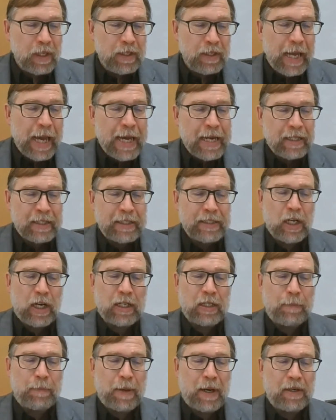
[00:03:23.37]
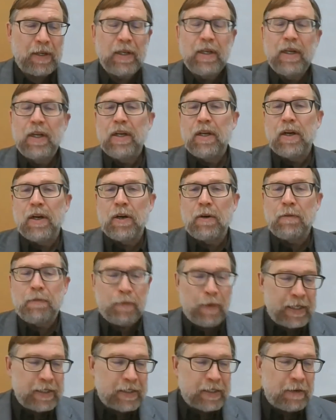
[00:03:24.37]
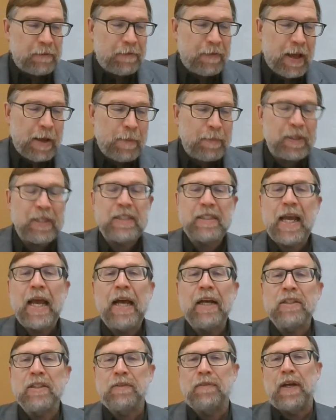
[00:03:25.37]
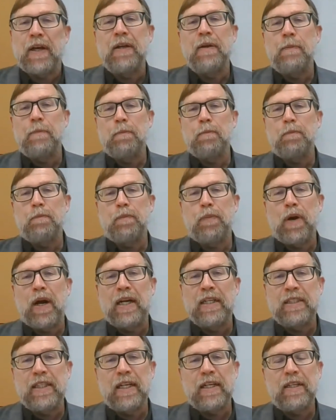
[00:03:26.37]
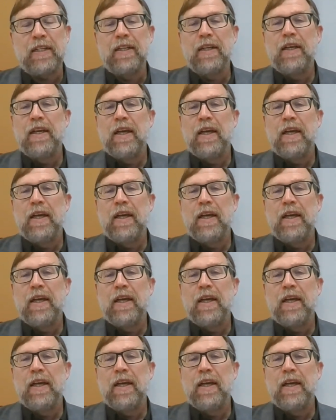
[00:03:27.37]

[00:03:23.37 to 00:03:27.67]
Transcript: Natalie talked about her friends and family sales event project.